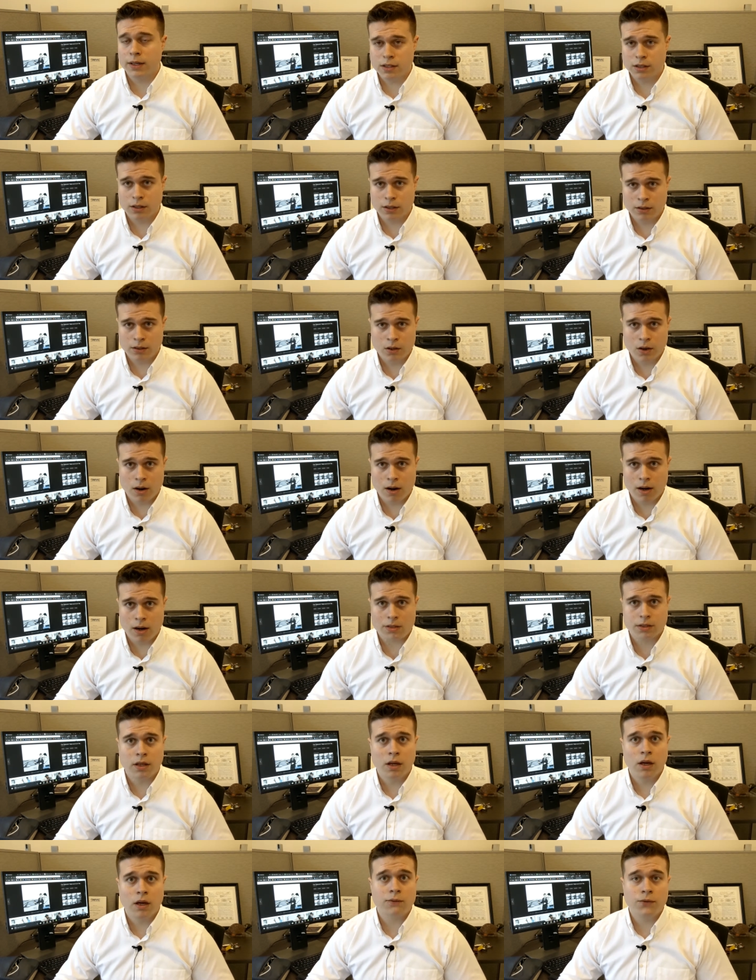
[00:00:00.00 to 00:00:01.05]
that's a hidden
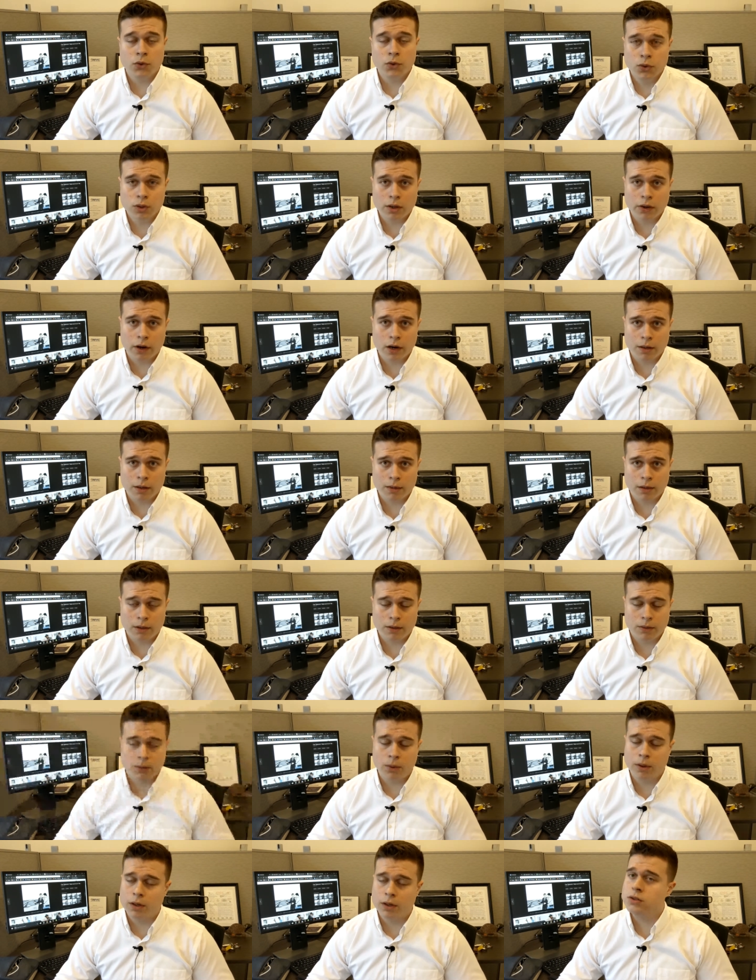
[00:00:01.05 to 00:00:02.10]
cost. Fuel economy.
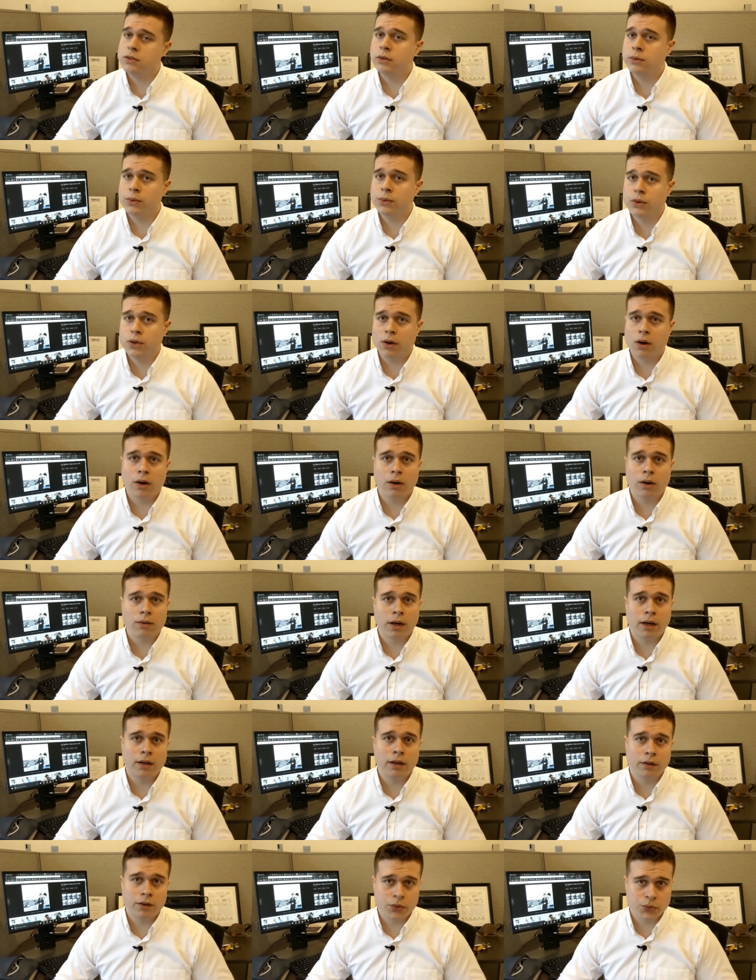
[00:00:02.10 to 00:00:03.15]
What are you doing with the car,
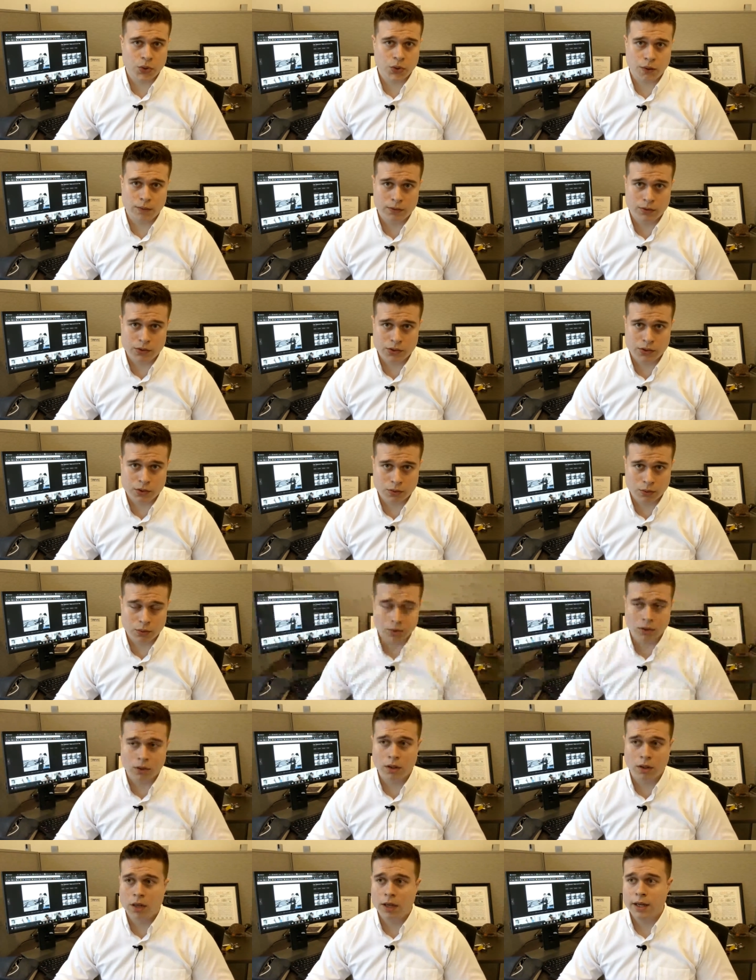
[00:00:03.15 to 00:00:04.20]
right? Are you driving to
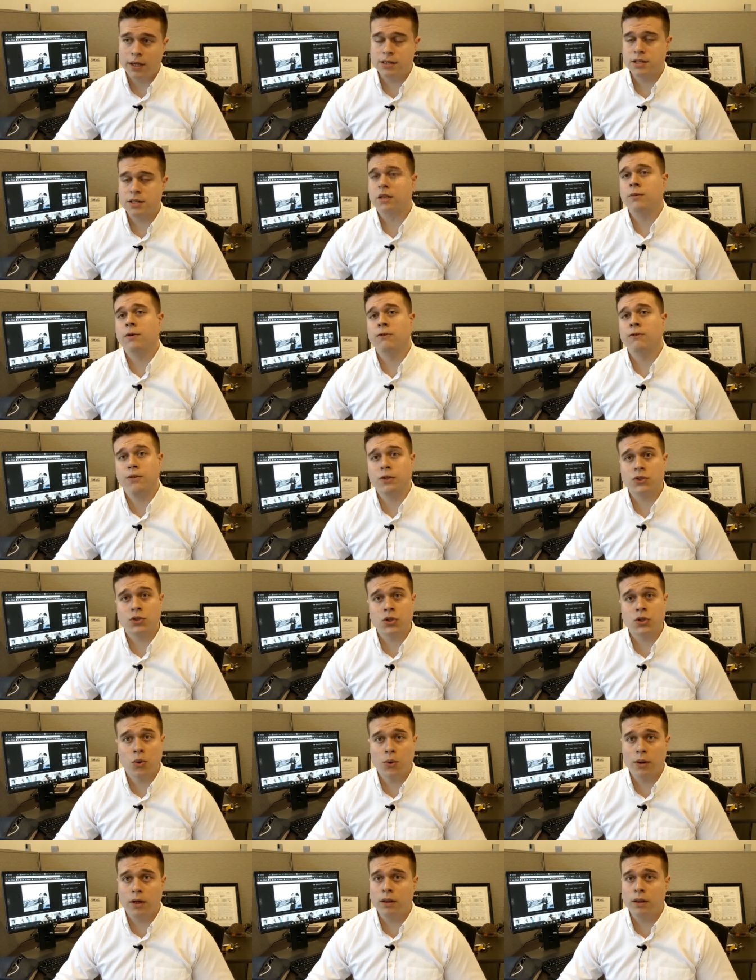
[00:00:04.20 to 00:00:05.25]
school? Is it going to be for
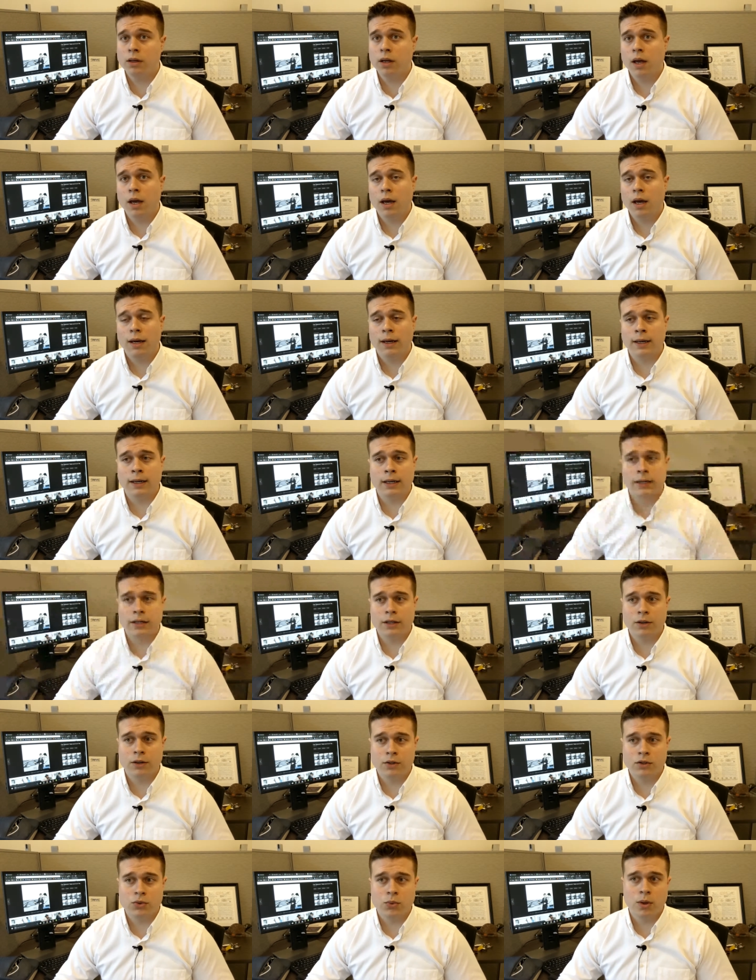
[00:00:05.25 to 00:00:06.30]
towing?
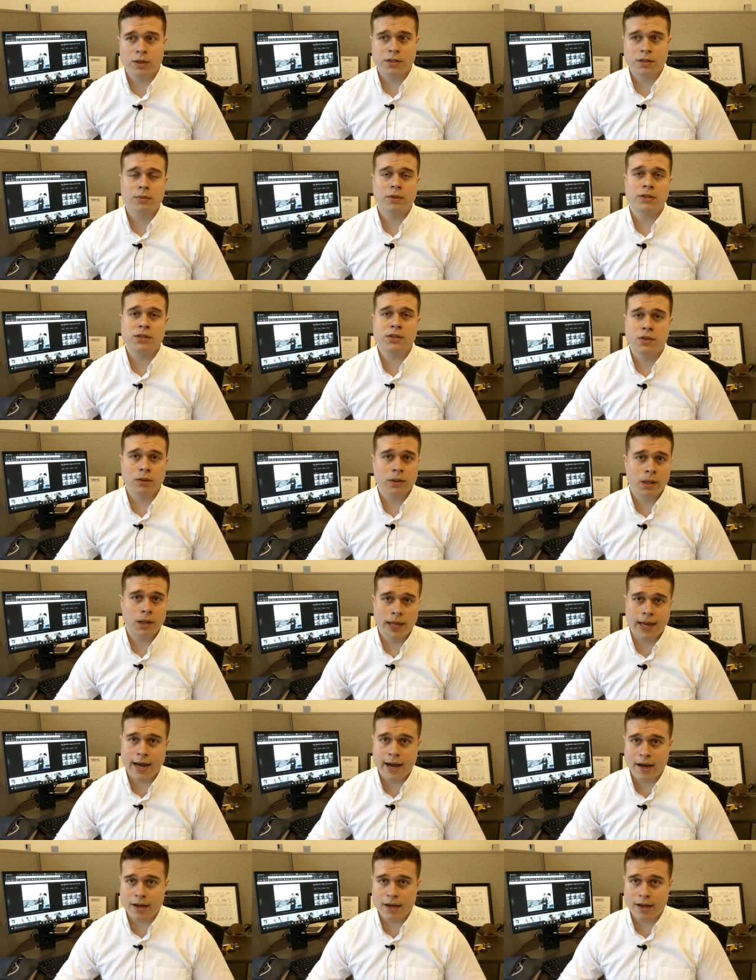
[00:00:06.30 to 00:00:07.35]
Do you want something that's going
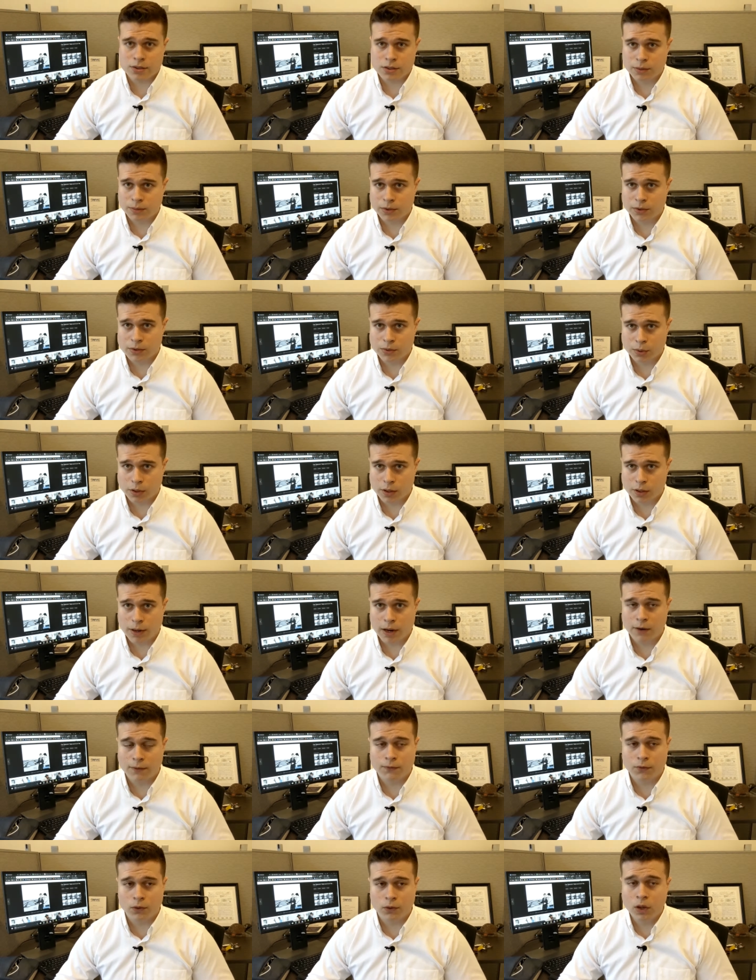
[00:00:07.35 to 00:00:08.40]
on gas or something that's really
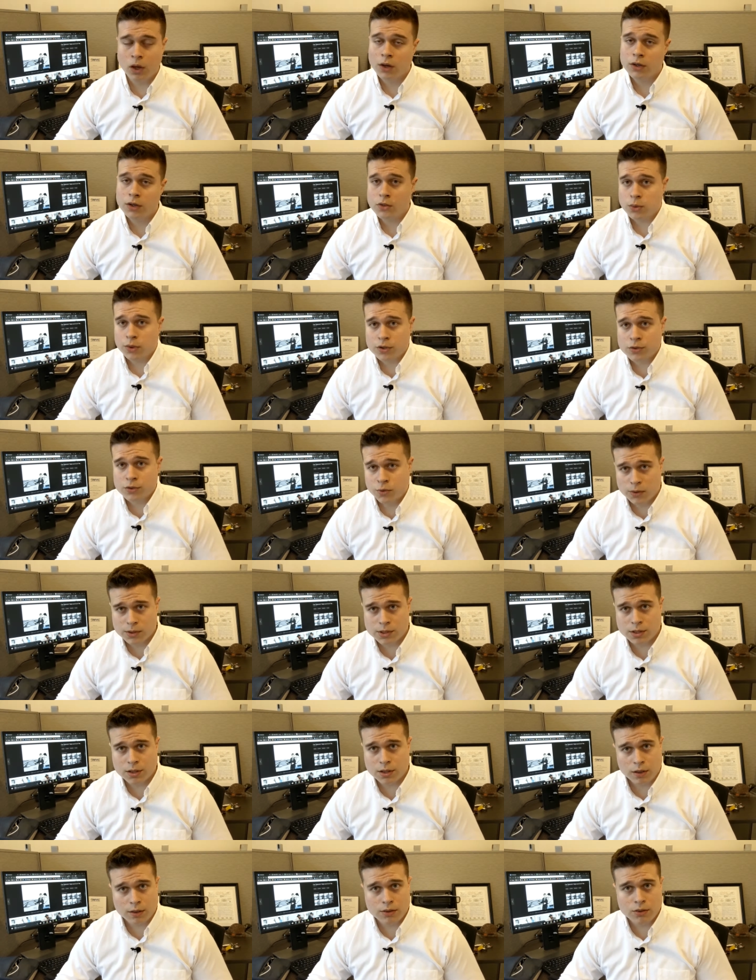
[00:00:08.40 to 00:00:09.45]
powerful? Do you want a
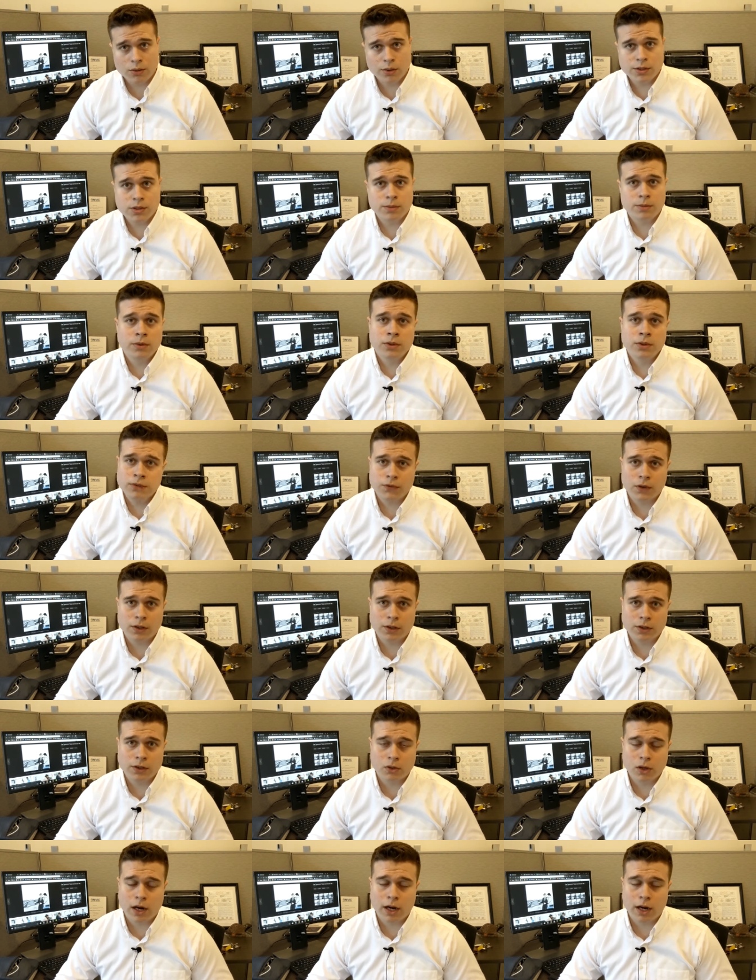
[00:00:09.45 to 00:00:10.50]
sports car? Do you want something that's
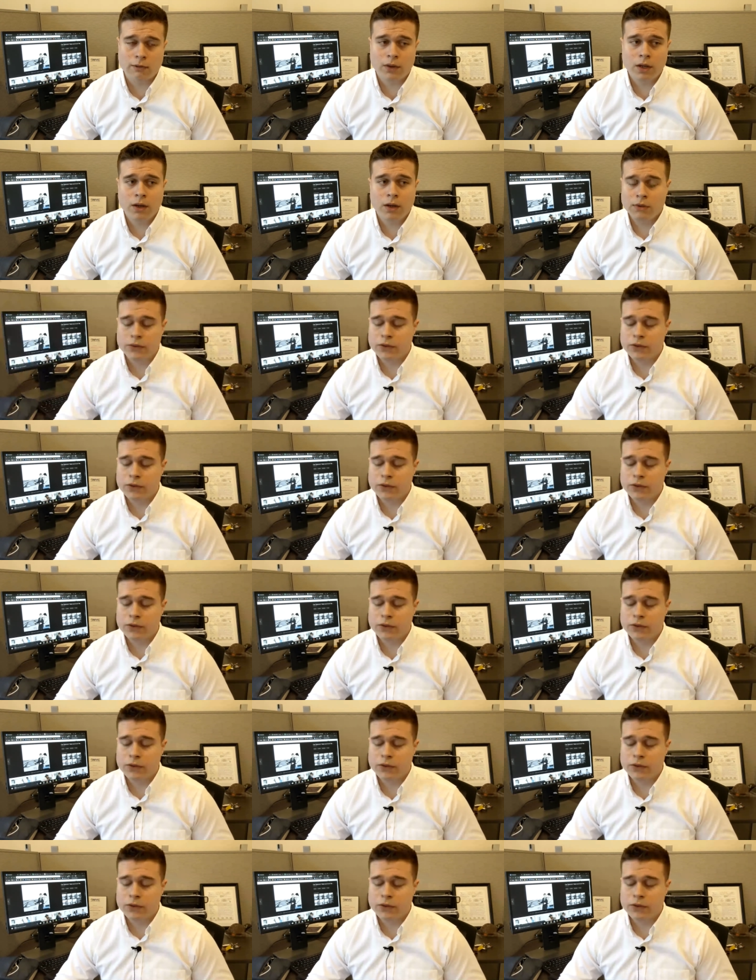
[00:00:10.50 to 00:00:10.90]
fun to drive?